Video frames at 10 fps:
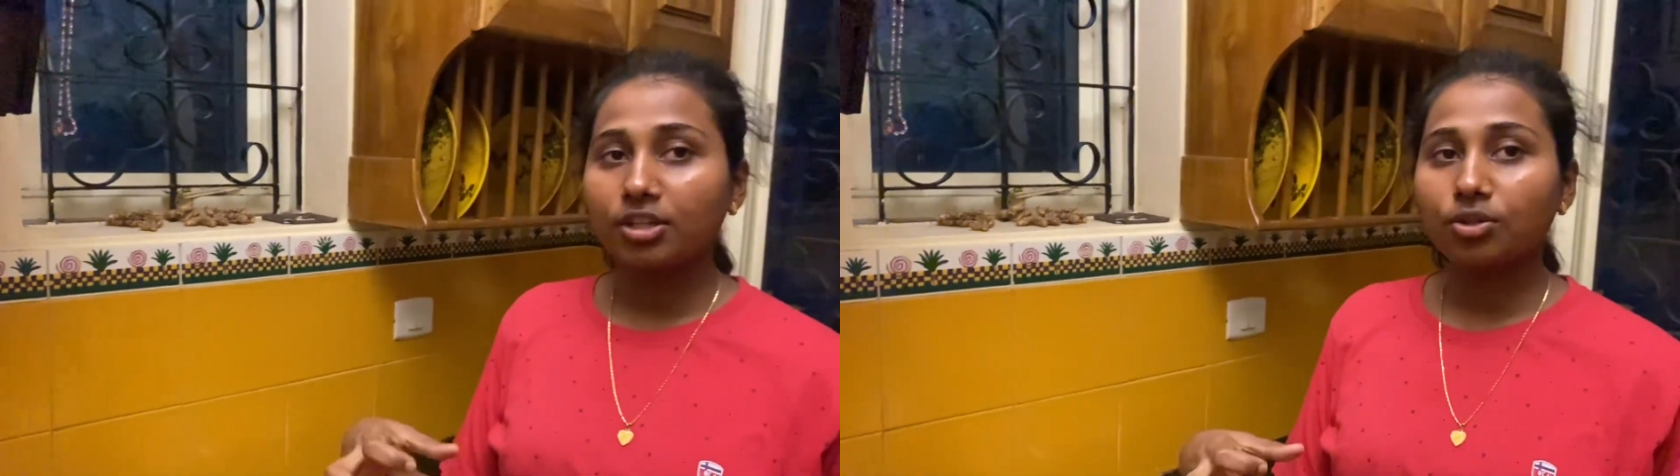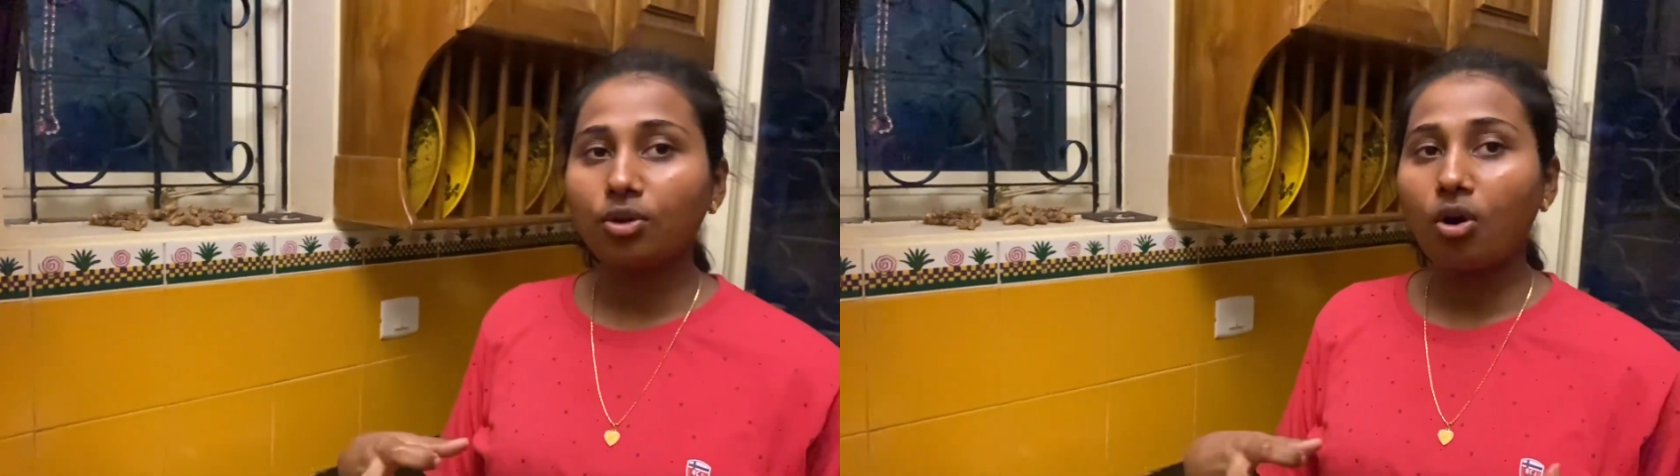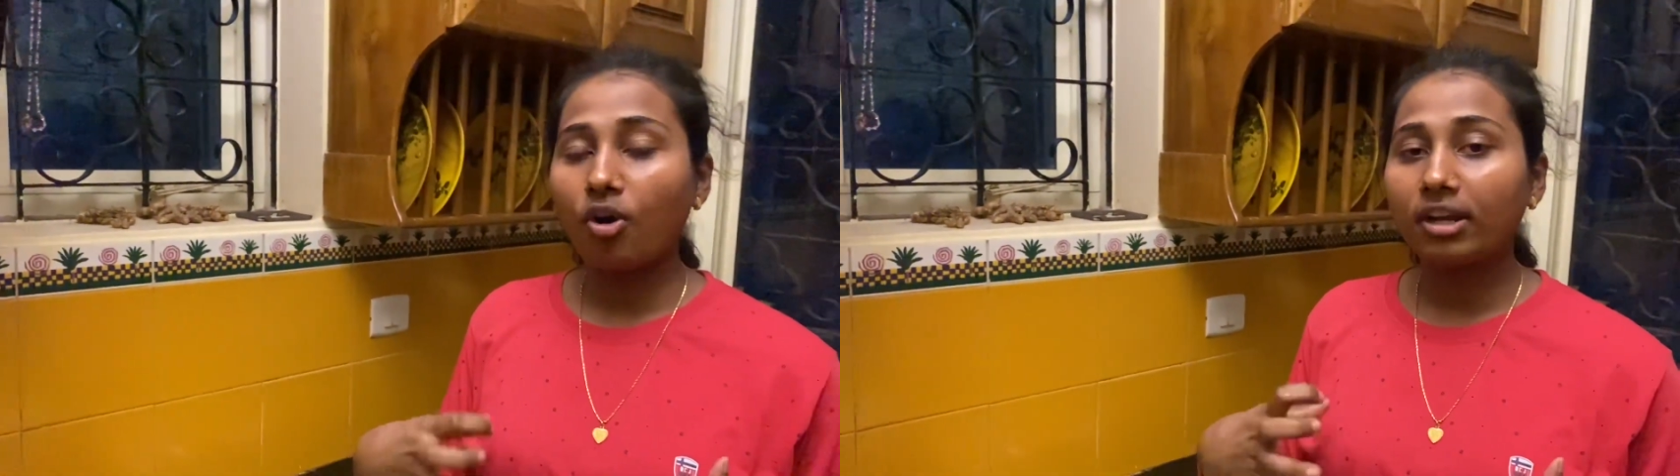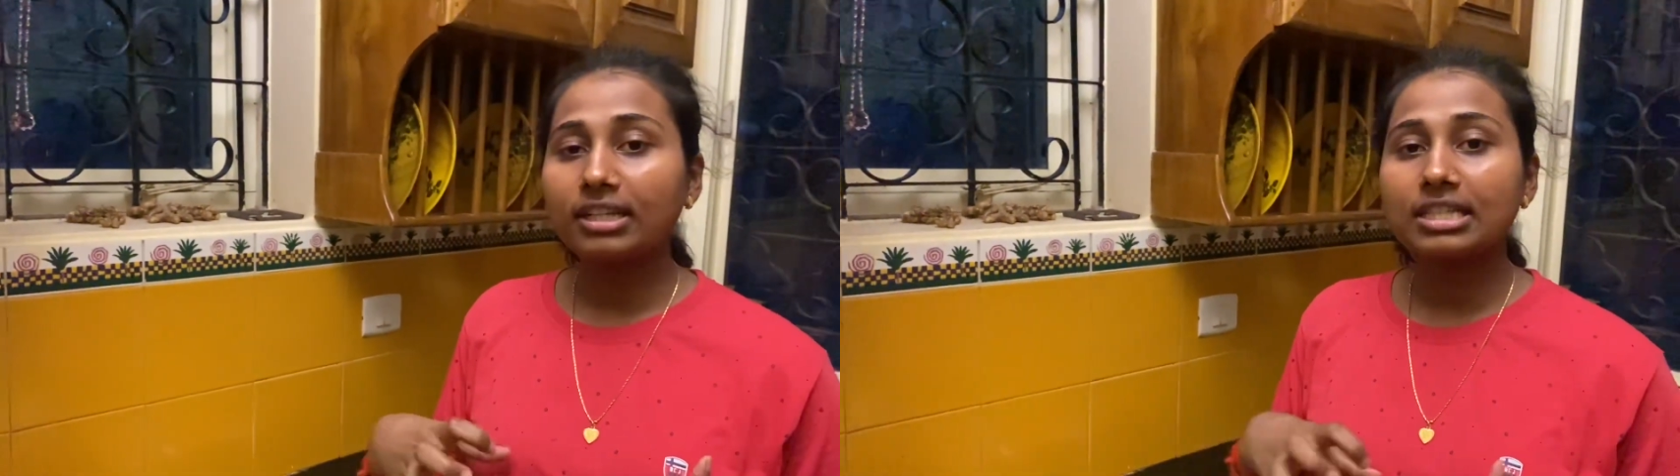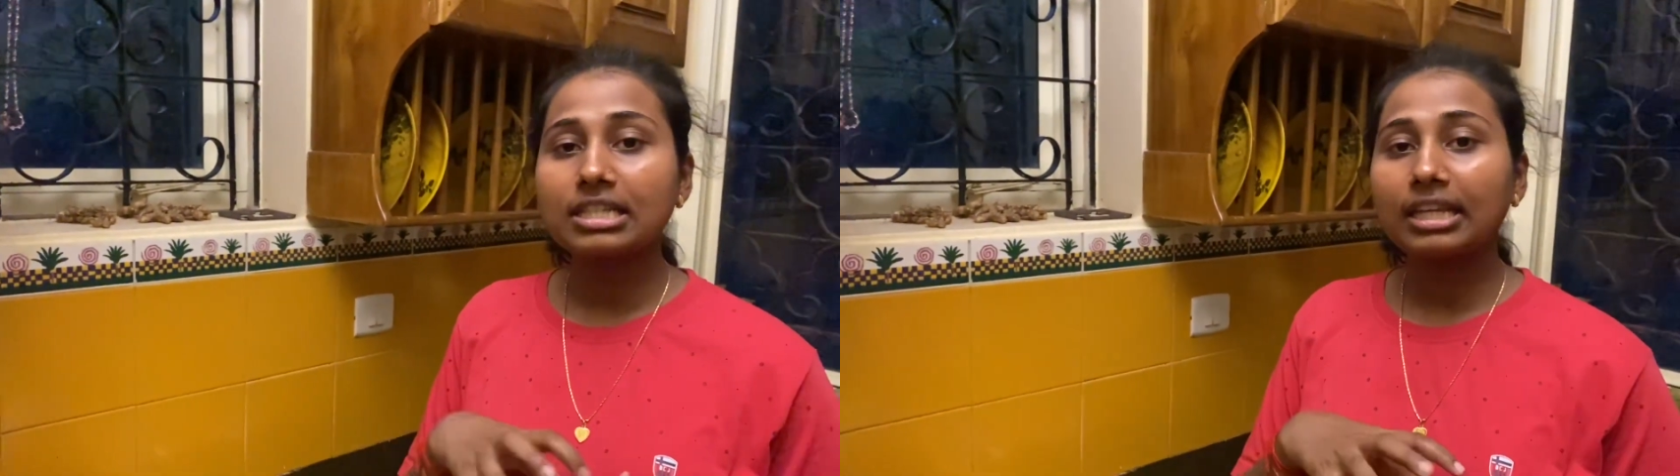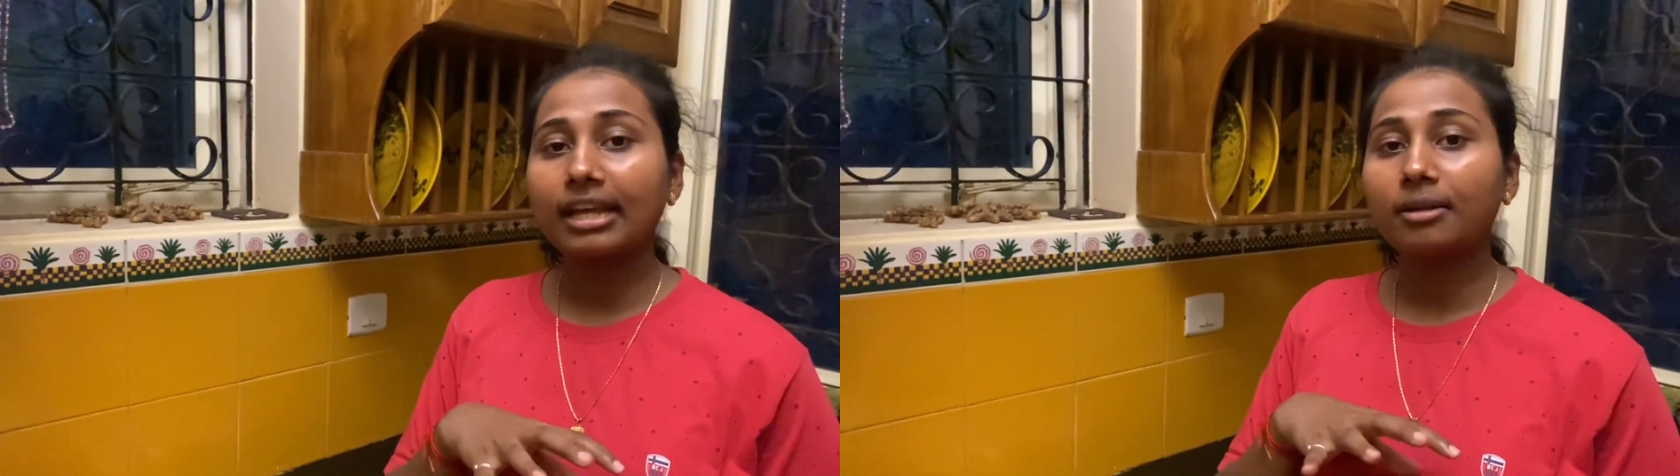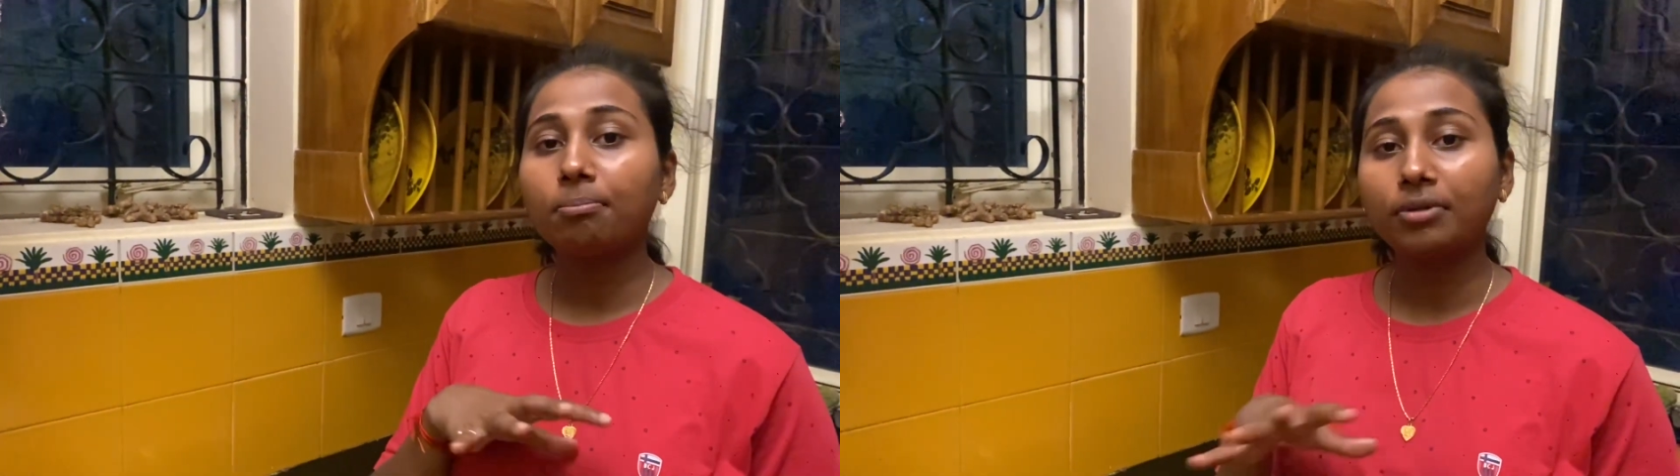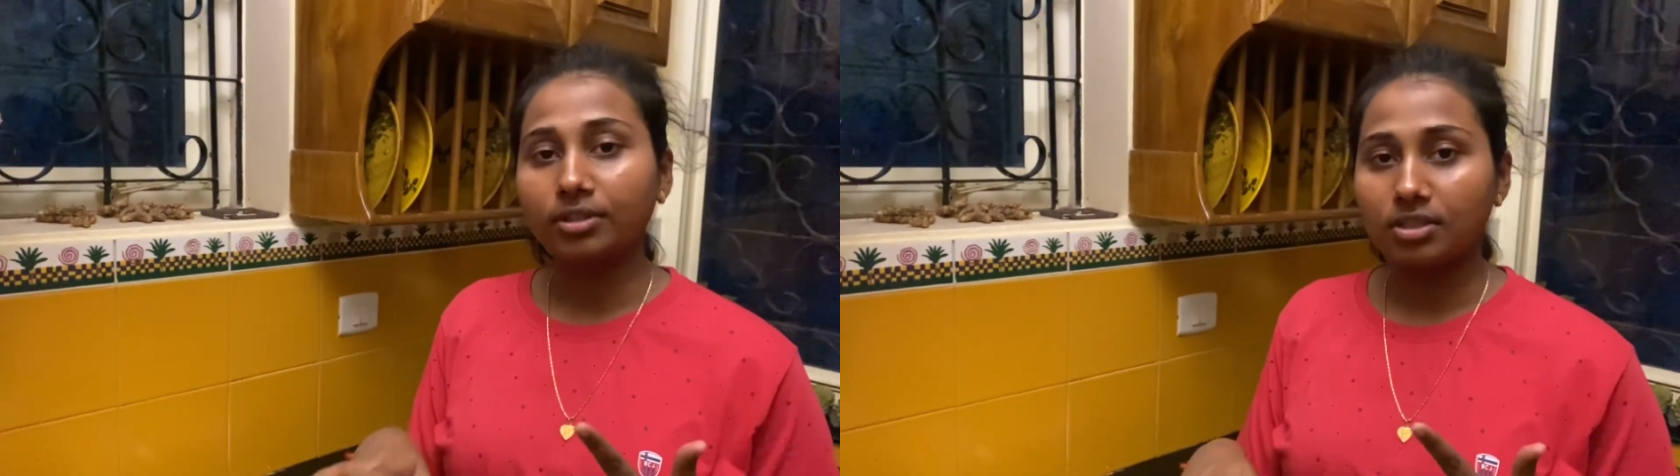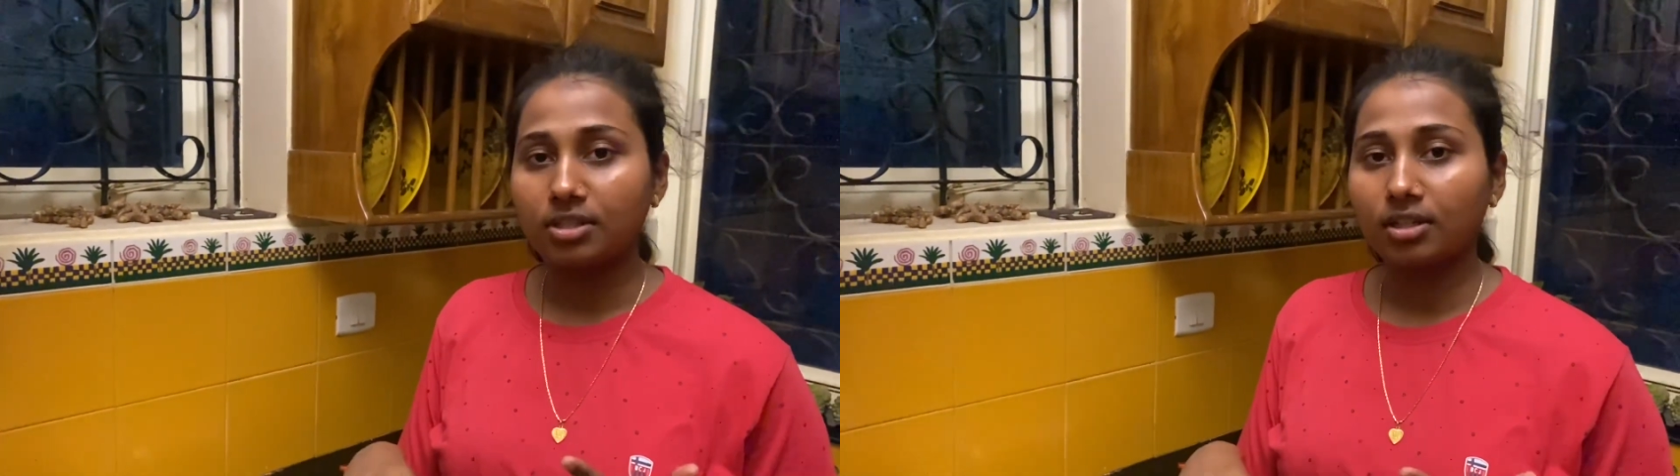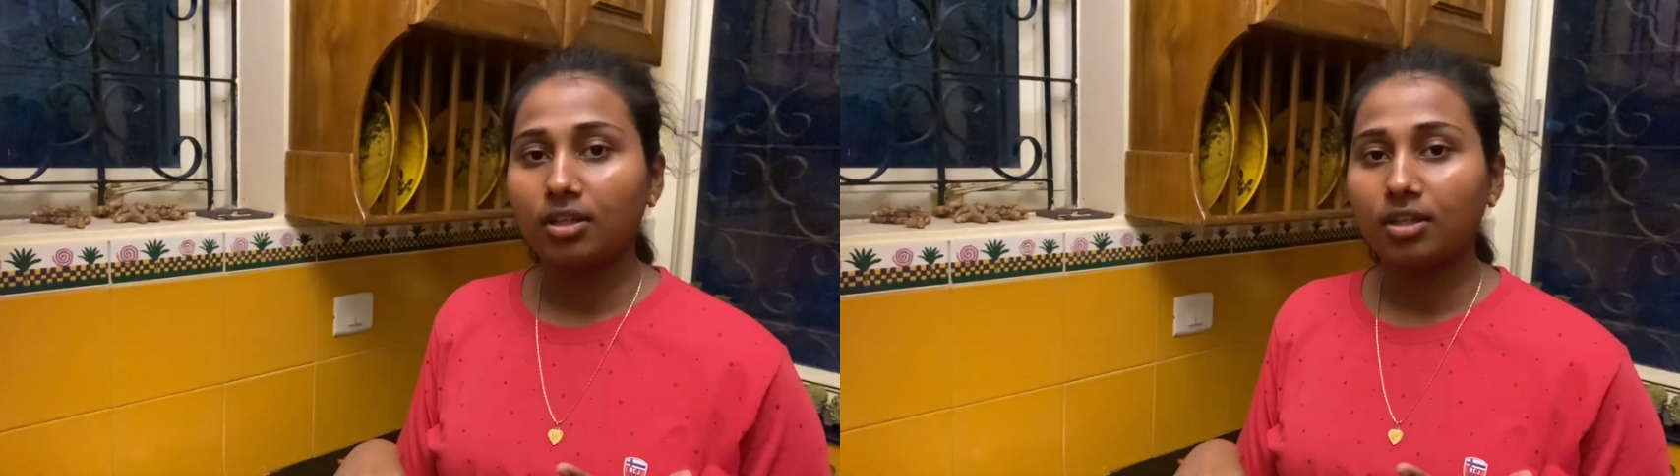oil doesn't get burnt.